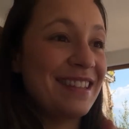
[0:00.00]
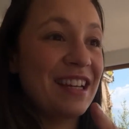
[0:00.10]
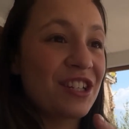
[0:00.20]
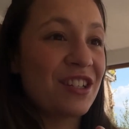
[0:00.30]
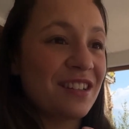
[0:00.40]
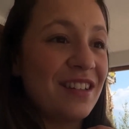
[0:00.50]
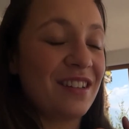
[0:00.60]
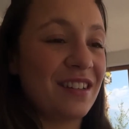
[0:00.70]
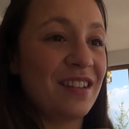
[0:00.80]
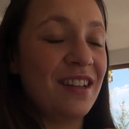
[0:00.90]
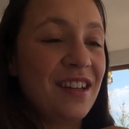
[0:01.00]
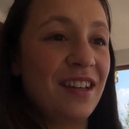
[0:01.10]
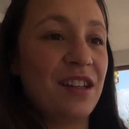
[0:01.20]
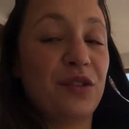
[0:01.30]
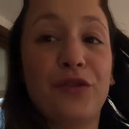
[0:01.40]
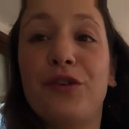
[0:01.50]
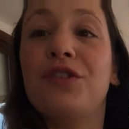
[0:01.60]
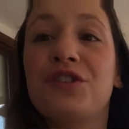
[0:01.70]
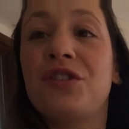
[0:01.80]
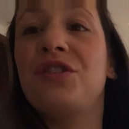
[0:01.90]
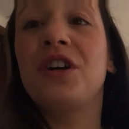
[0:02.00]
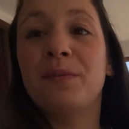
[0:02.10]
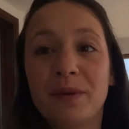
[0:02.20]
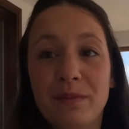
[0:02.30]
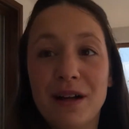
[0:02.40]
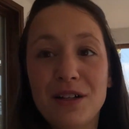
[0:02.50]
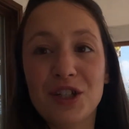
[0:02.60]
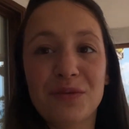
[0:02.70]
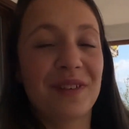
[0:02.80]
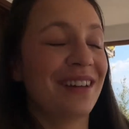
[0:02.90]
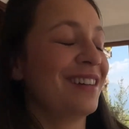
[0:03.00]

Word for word: section in a furniture shop in Belgium.